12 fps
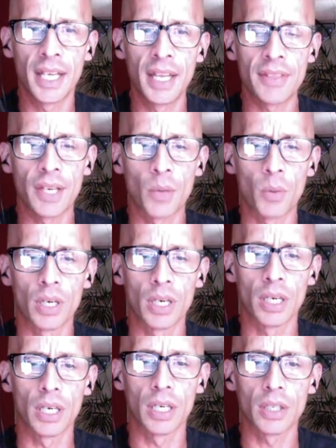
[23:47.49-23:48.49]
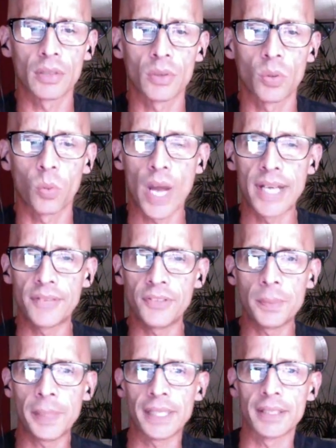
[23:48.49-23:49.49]
There were quite a few
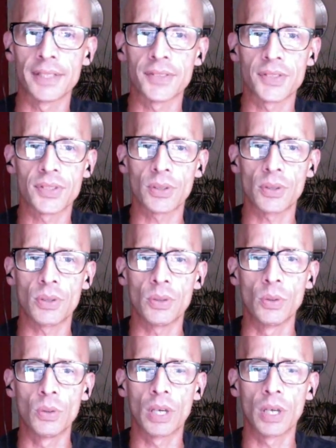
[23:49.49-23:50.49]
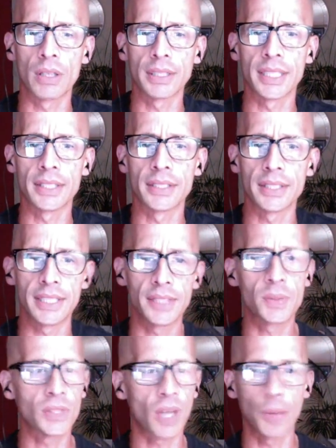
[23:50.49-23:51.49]
parents who called in. This
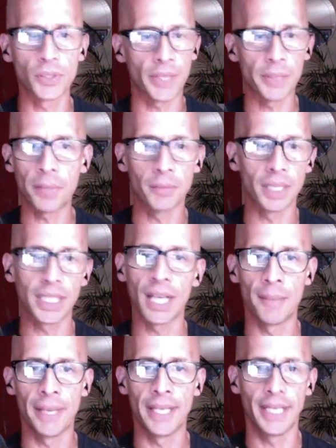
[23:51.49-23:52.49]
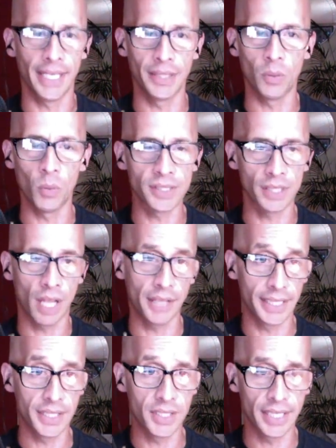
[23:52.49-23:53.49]
was all during public comment, and it wasn't on
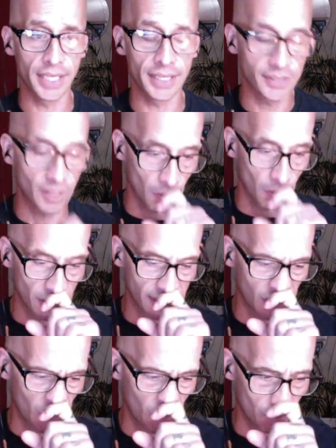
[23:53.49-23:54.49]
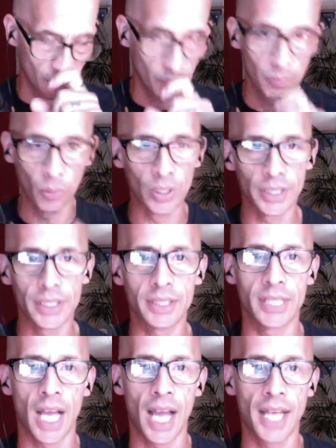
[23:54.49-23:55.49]
the agenda, so the board could
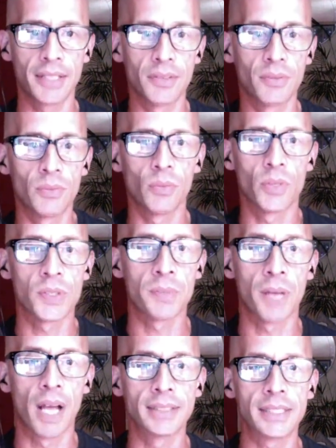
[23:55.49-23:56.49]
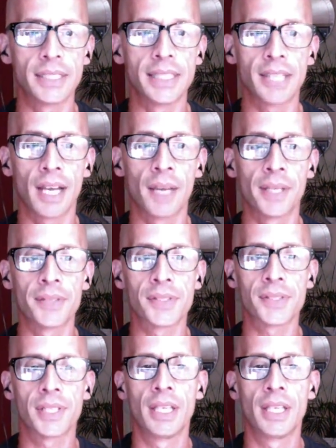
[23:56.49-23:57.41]
not respond to these comments.